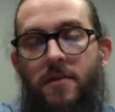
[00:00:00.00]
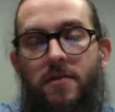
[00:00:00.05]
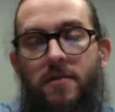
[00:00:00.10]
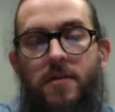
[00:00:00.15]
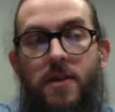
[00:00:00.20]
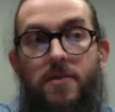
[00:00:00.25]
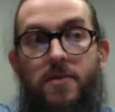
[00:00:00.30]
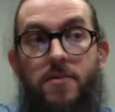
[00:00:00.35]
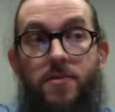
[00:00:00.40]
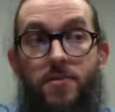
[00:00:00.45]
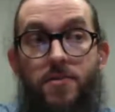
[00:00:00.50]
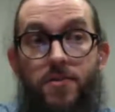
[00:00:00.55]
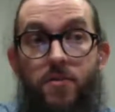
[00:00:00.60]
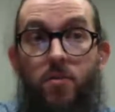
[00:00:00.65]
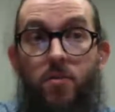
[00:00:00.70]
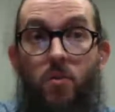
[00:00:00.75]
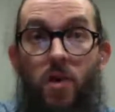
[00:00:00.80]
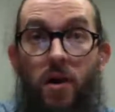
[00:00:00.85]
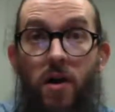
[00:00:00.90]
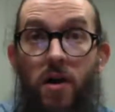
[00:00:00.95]
Yeah, that's
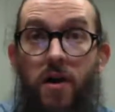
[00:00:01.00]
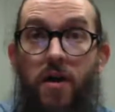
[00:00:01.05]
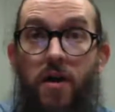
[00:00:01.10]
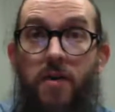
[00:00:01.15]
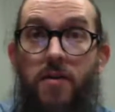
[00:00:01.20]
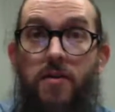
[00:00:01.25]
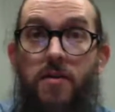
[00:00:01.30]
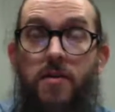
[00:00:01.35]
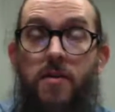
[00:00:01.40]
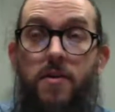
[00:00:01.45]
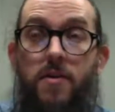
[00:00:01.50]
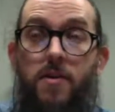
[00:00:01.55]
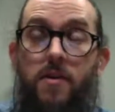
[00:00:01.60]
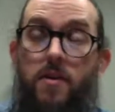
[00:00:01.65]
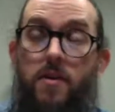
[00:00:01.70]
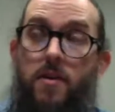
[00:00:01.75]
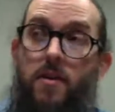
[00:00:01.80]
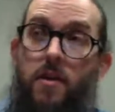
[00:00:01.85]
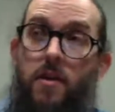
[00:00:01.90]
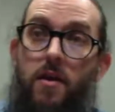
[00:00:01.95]
also why
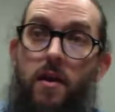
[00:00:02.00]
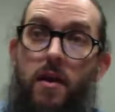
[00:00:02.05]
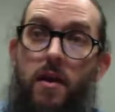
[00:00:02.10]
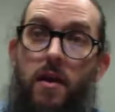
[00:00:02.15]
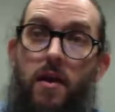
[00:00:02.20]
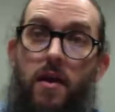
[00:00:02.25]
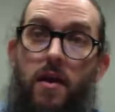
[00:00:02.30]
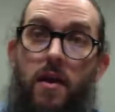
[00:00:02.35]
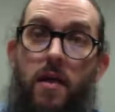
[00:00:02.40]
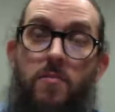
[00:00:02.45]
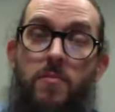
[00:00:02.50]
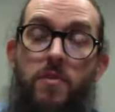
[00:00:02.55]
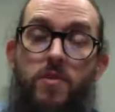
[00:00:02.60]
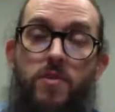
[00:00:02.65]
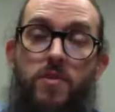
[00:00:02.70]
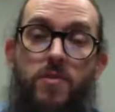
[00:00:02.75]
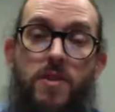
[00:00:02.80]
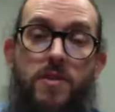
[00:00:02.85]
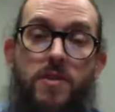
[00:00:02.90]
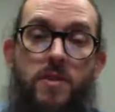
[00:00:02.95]

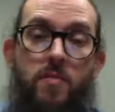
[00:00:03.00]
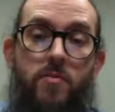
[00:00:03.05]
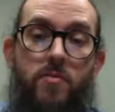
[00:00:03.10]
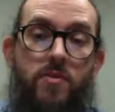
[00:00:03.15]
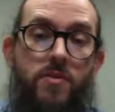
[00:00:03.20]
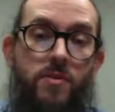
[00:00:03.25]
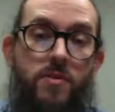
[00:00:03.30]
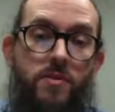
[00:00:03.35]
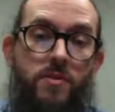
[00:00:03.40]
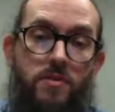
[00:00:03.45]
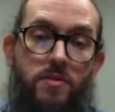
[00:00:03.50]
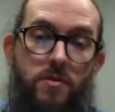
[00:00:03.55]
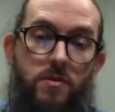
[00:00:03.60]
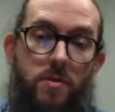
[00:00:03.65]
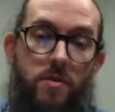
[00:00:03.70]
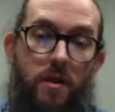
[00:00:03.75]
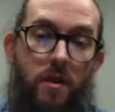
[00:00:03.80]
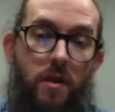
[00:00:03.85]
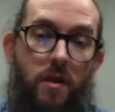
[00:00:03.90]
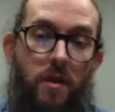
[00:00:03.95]
I'm not sure that Tumblr is a
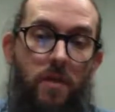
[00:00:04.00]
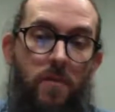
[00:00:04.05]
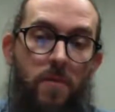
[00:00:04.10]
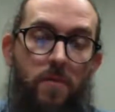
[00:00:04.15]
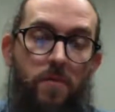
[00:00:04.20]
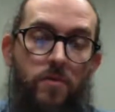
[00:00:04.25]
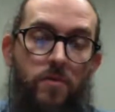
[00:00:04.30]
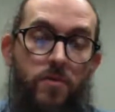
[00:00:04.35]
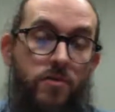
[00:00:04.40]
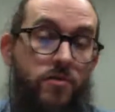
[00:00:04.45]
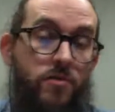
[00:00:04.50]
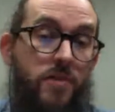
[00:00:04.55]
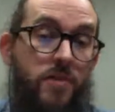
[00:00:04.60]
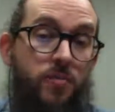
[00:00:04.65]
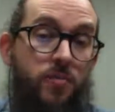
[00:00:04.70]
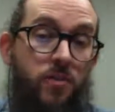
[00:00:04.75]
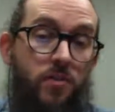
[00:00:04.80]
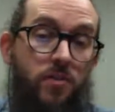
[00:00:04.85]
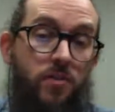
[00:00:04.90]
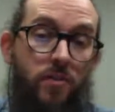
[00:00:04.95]
good
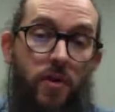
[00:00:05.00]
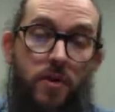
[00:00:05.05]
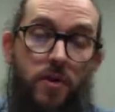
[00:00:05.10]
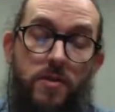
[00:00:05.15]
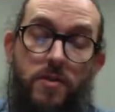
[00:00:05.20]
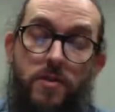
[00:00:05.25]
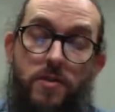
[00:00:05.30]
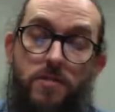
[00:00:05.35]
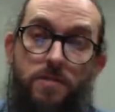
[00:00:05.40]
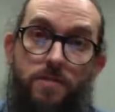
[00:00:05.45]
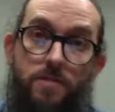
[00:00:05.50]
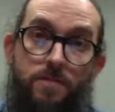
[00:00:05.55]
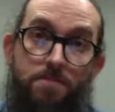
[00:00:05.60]
social network for us.